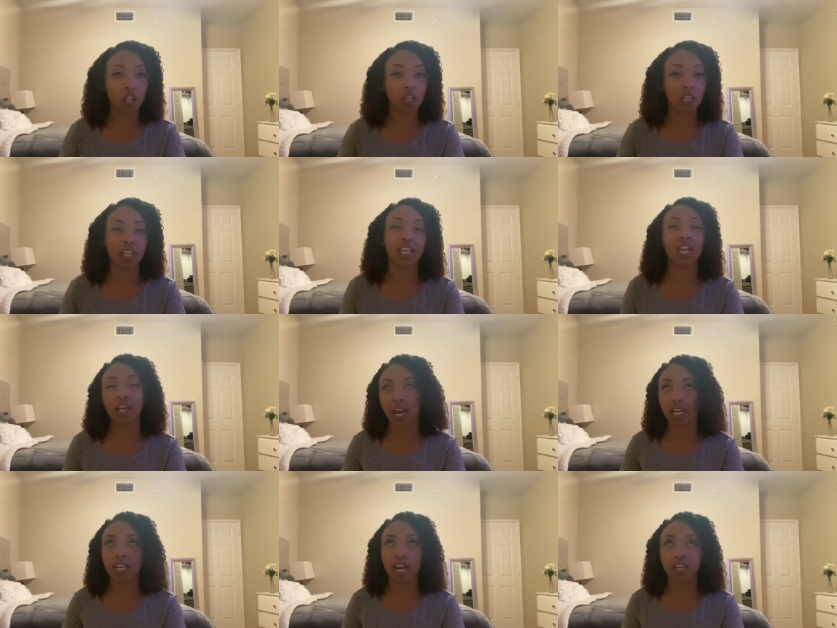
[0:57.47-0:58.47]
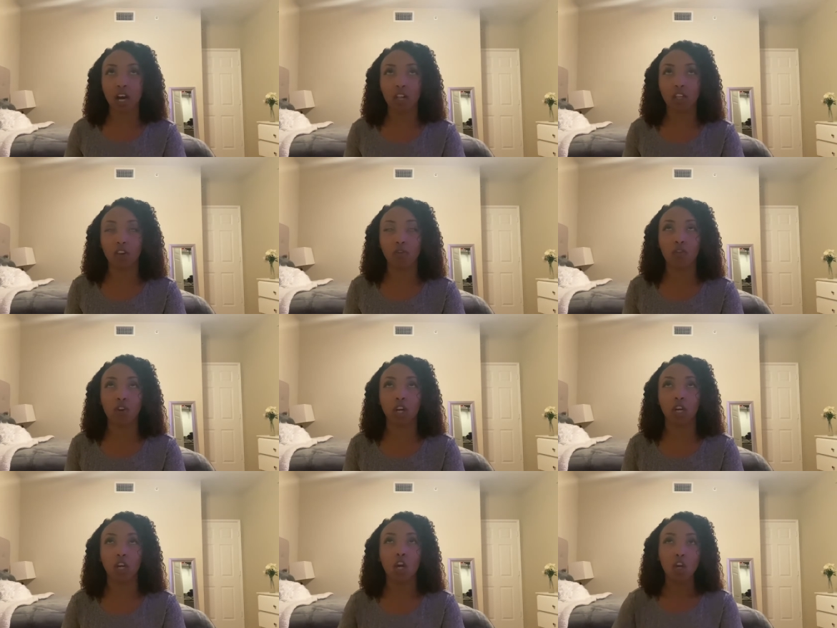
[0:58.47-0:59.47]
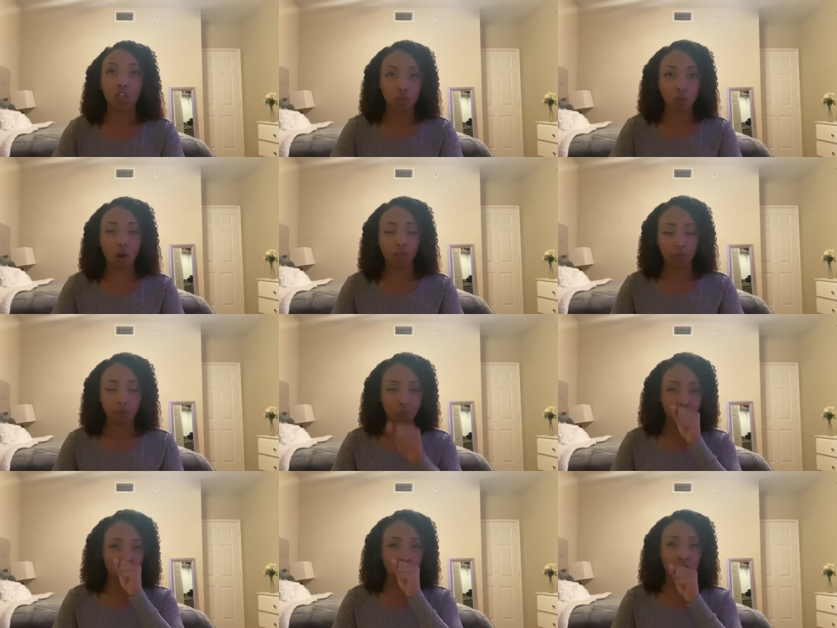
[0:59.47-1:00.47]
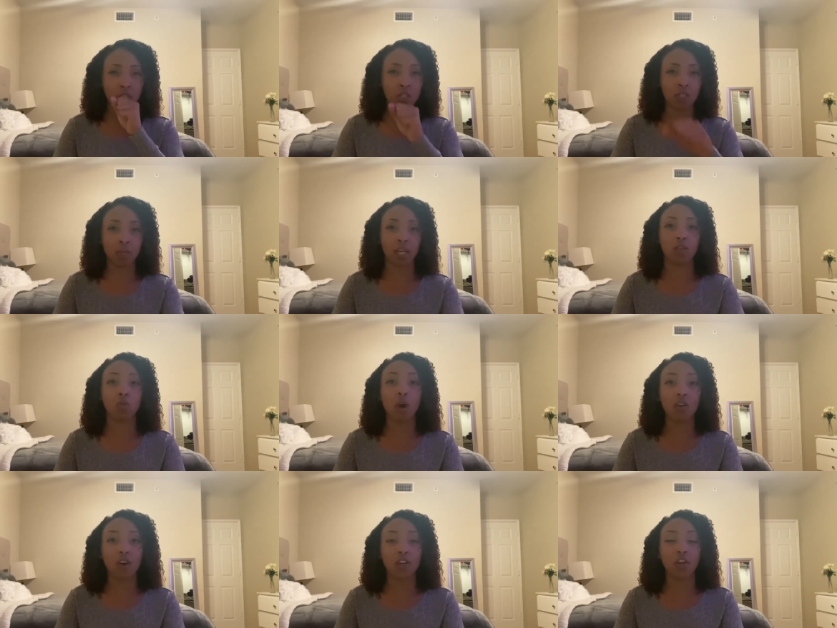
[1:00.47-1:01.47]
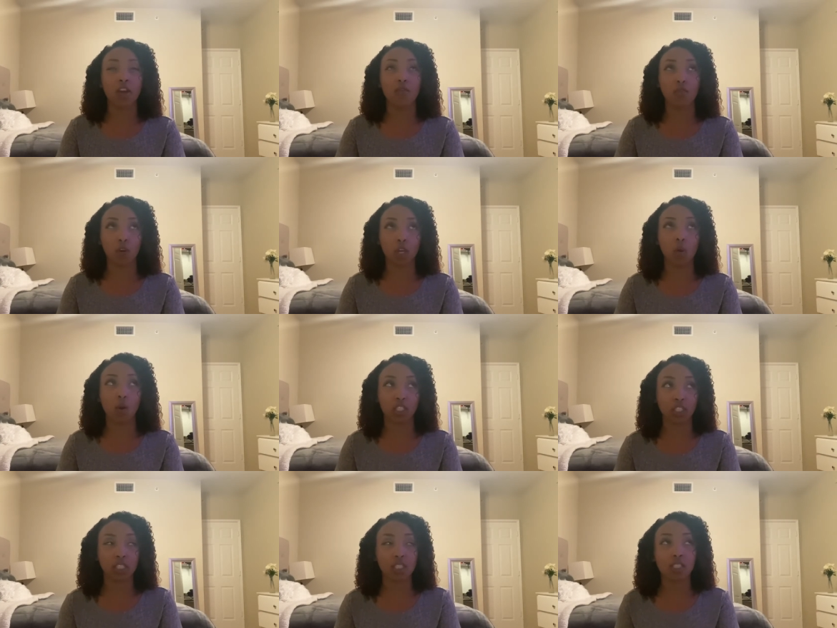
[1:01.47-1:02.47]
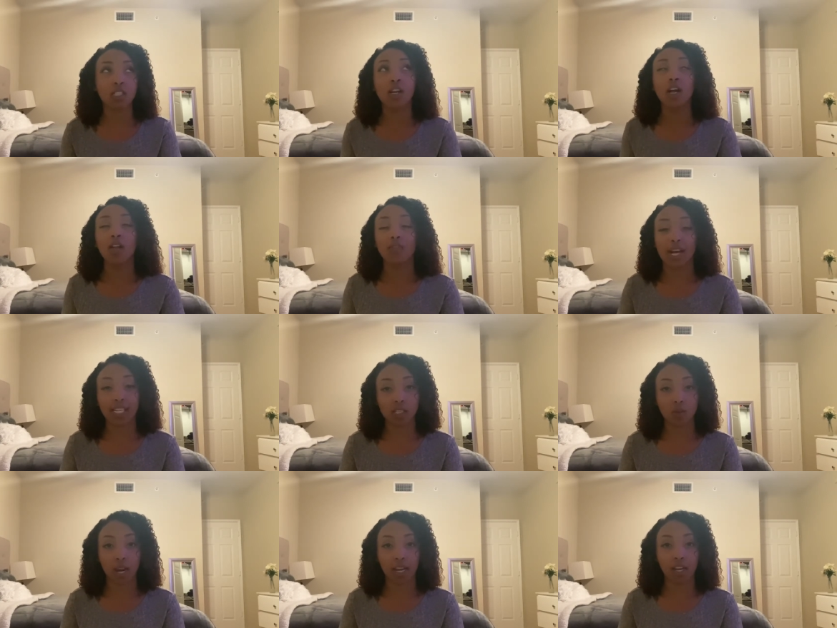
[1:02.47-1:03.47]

like the $99 for 12, oh, excuse me, 1,240 questions. That's the one I did,